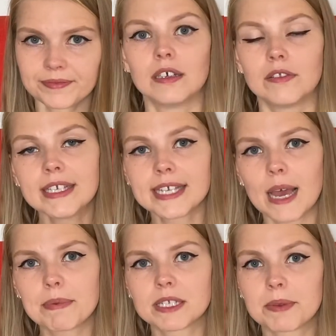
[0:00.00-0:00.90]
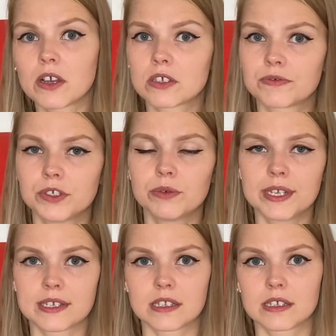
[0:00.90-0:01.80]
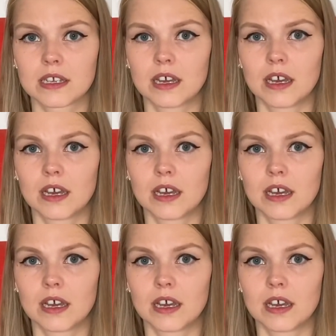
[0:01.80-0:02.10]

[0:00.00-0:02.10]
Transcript: This happens because of two reasons.